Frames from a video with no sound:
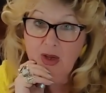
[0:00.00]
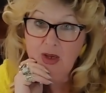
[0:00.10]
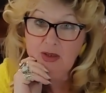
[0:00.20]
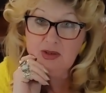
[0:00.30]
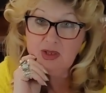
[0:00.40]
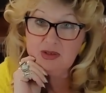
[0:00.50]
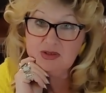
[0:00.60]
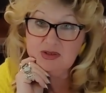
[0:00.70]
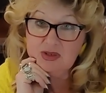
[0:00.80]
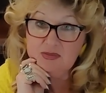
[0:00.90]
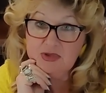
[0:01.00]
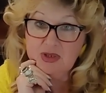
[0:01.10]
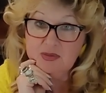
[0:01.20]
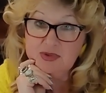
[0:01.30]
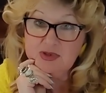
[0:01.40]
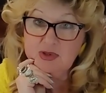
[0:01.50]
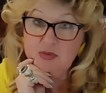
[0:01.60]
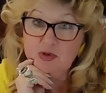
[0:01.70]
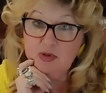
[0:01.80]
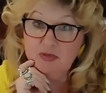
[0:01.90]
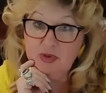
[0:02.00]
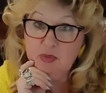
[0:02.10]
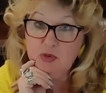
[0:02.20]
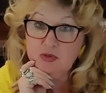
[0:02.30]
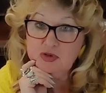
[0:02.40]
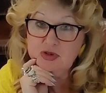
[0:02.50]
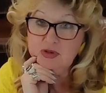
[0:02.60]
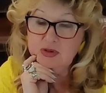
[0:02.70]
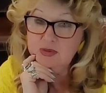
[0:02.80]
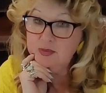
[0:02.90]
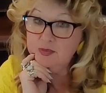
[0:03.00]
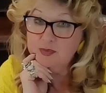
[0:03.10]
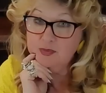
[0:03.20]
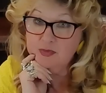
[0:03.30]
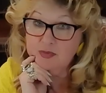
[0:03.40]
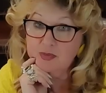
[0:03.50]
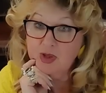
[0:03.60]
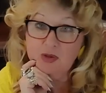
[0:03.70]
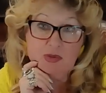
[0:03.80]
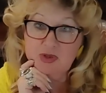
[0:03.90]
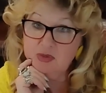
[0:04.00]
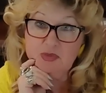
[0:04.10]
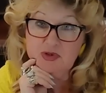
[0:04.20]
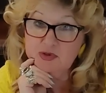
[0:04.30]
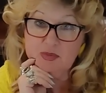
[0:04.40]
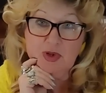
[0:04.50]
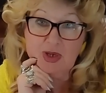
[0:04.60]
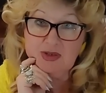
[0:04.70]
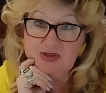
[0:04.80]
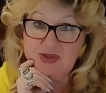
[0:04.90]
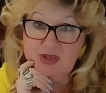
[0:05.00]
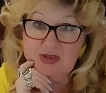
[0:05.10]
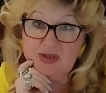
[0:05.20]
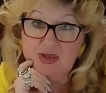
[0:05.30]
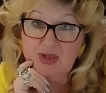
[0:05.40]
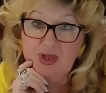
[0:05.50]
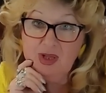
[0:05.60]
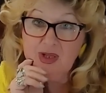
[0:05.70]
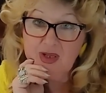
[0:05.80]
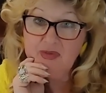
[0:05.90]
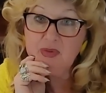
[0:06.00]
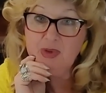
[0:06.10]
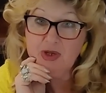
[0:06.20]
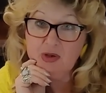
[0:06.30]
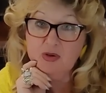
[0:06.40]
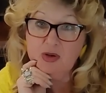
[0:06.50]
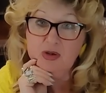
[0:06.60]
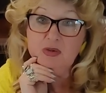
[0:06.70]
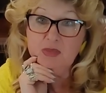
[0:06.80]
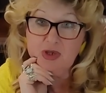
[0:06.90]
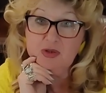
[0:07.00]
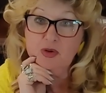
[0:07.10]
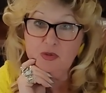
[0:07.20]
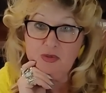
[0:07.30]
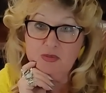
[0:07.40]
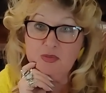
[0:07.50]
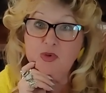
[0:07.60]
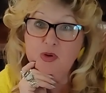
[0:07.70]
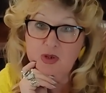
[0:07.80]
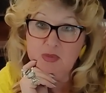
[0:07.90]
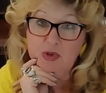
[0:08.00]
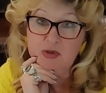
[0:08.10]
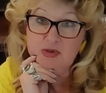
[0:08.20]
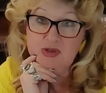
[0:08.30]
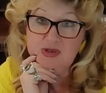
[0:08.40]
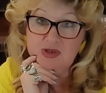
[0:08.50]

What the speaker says: And that's sometimes symbol of abortion. I wouldn't be surprised that even Michael Cohen might know more about this.